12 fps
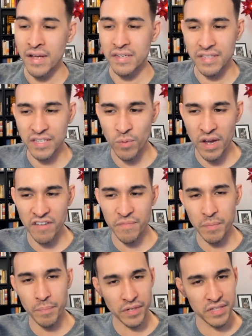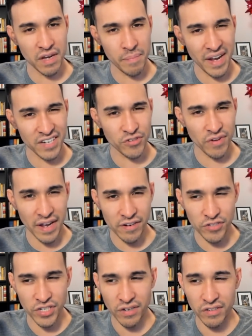So that's why I've been building up extra
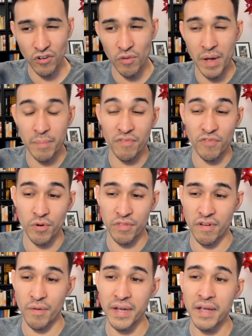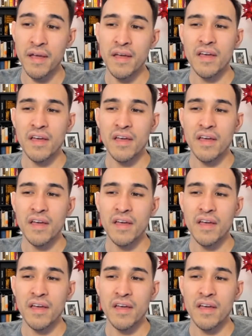energy on Golbat before throwing.